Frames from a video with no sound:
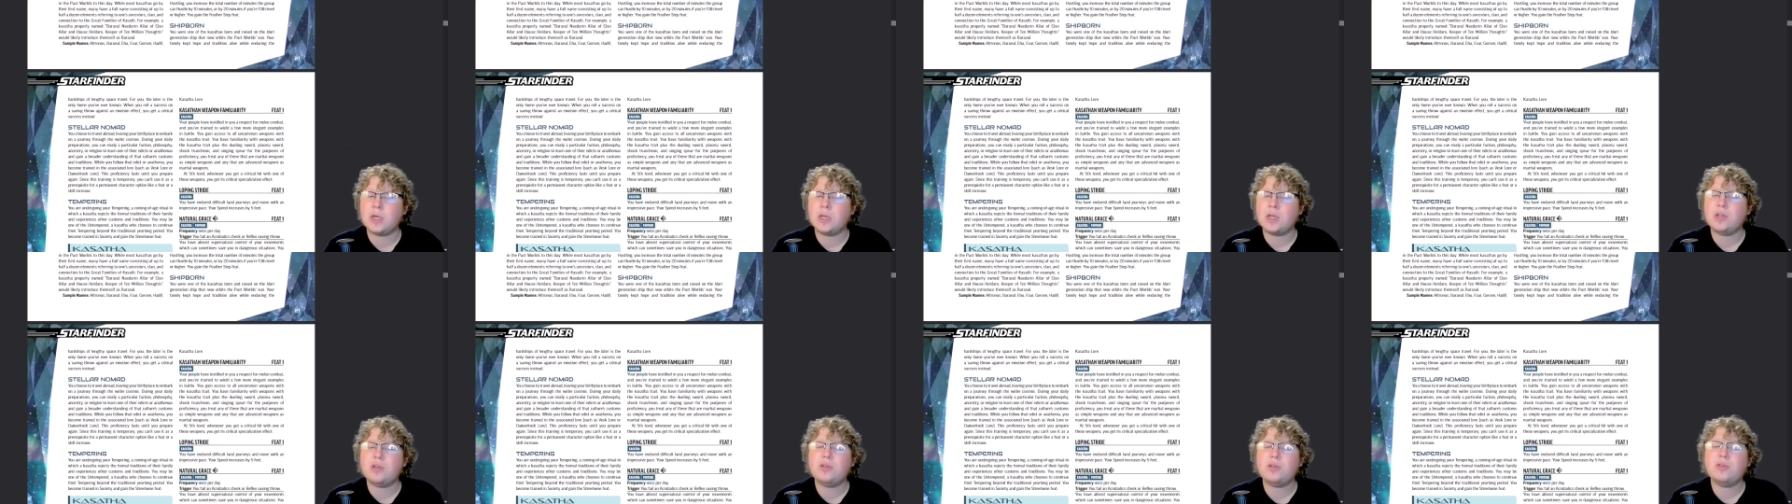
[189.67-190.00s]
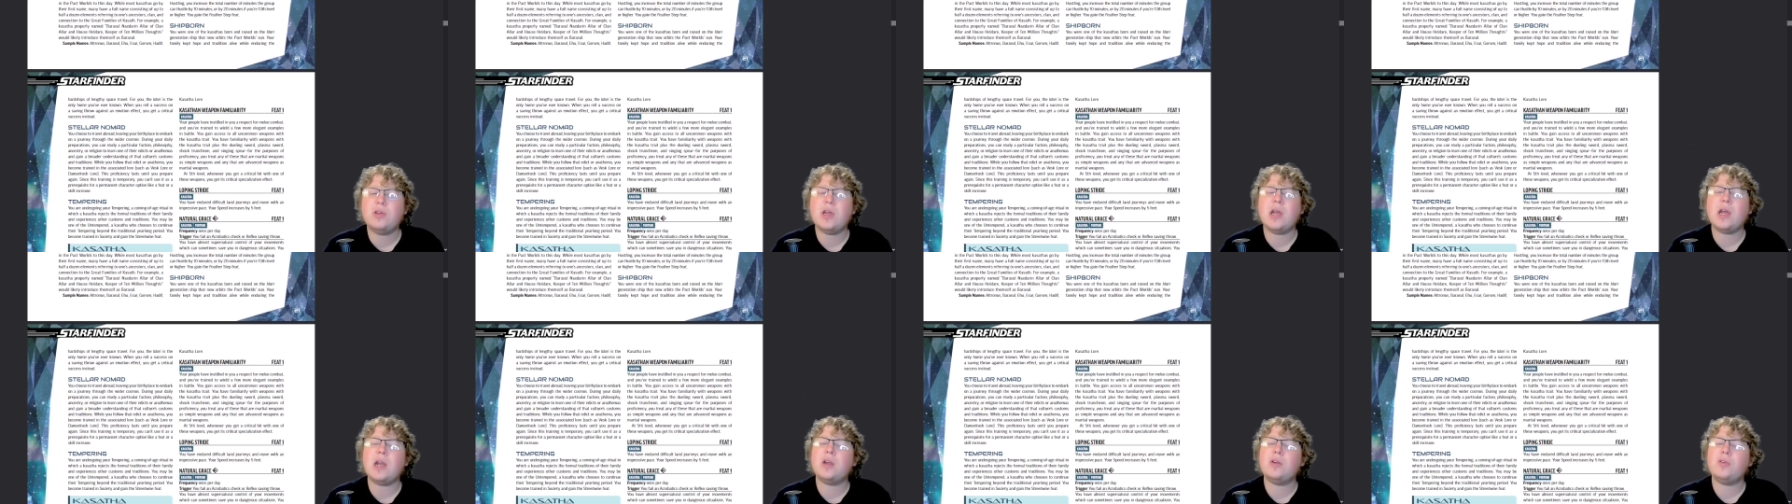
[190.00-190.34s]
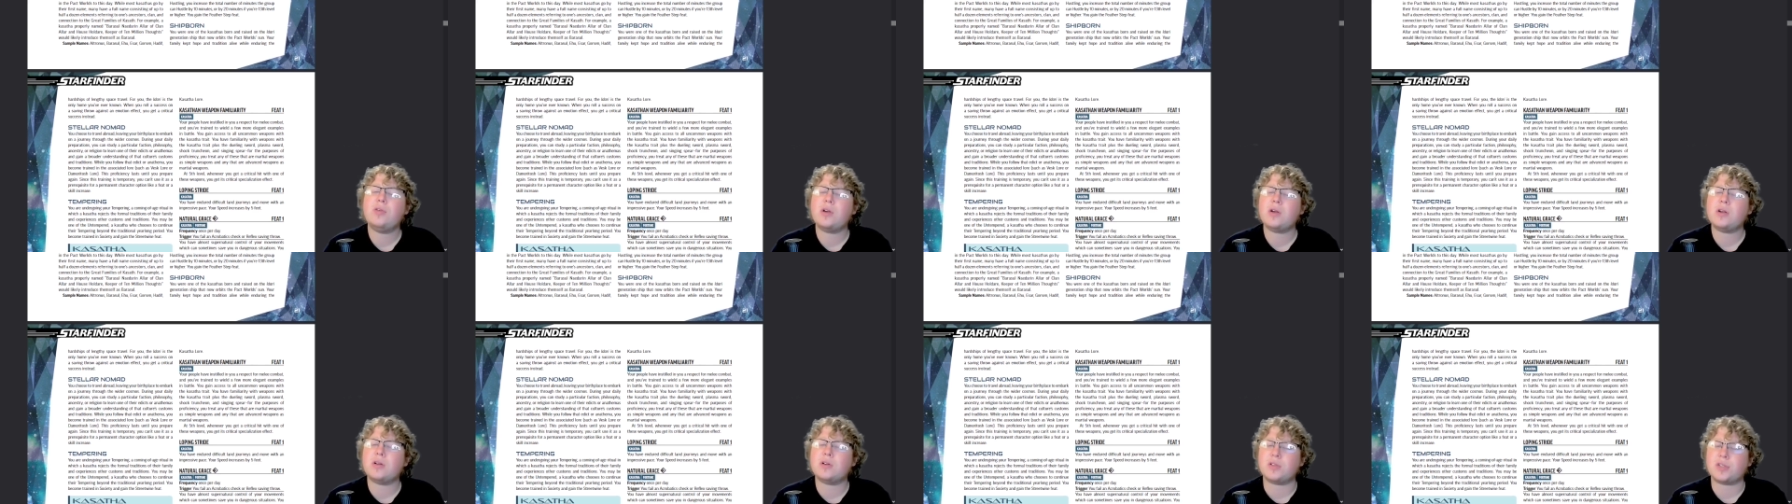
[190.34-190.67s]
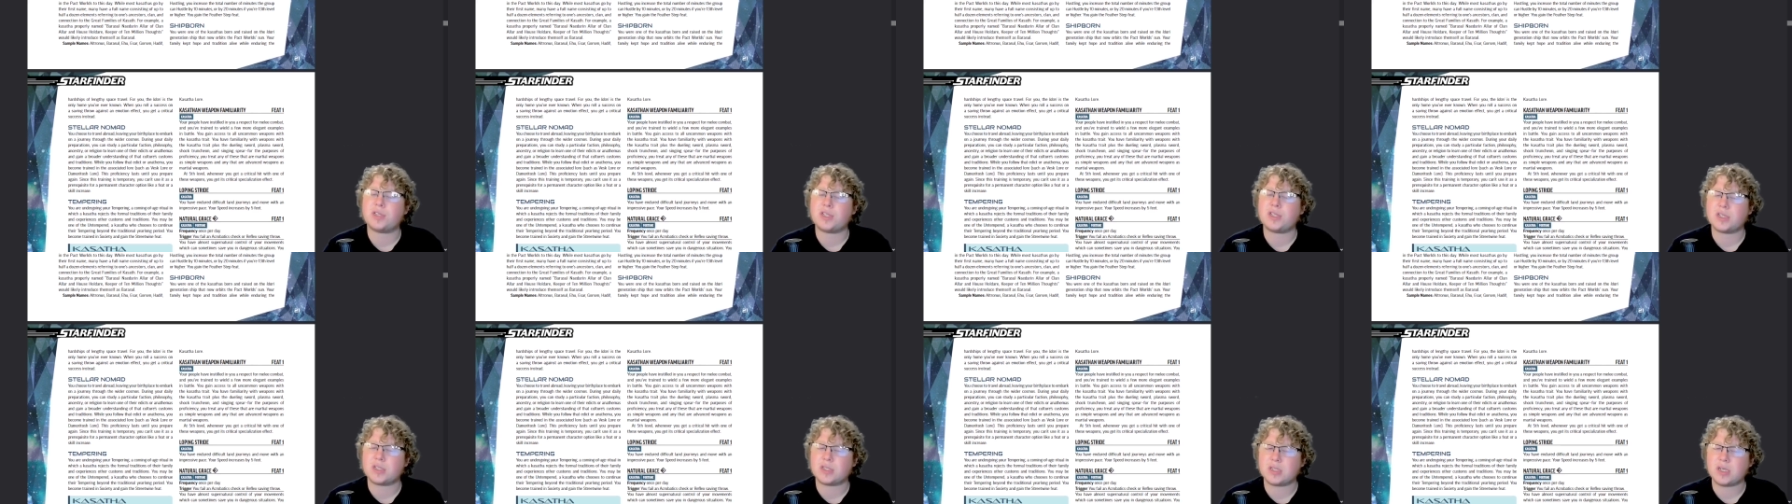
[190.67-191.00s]
you gain a critical
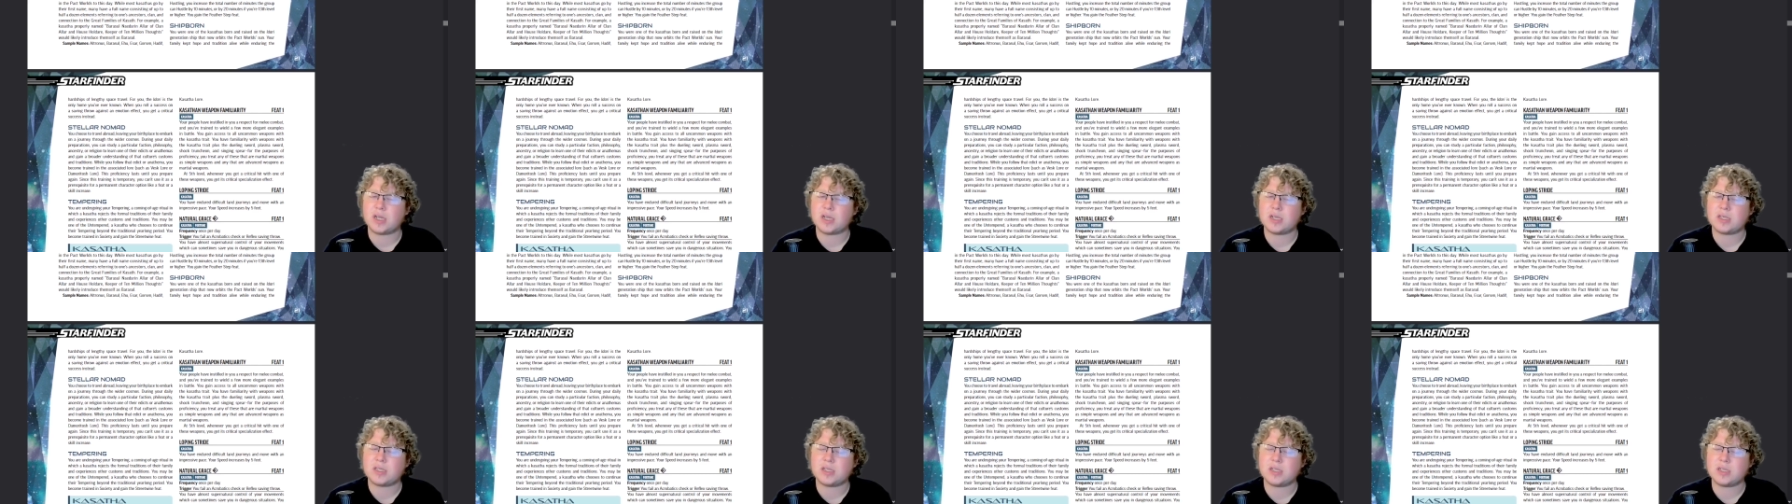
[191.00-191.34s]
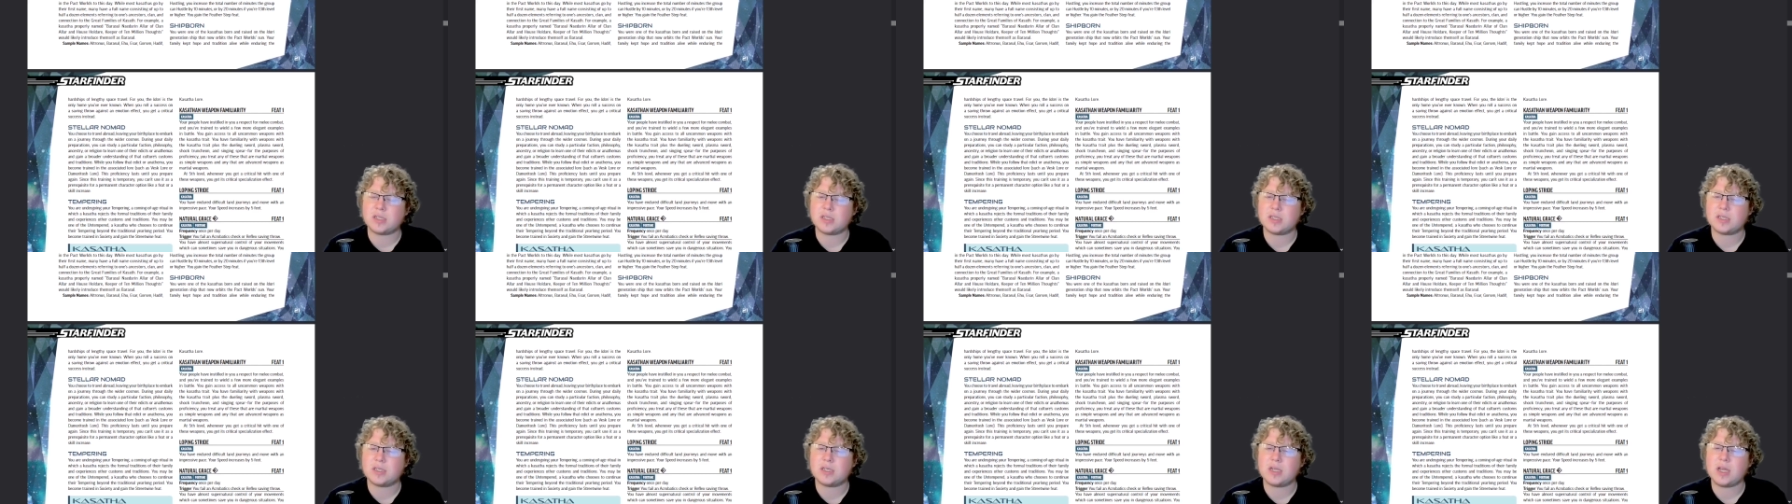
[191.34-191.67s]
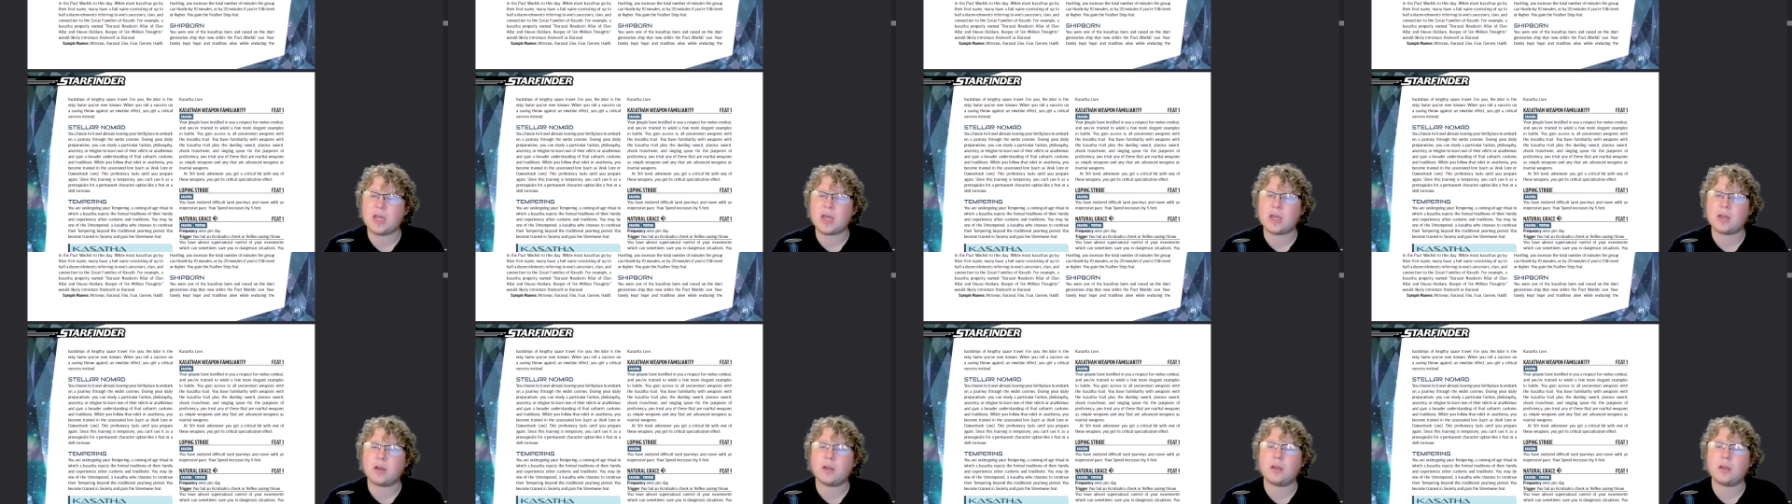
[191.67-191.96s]
success instead.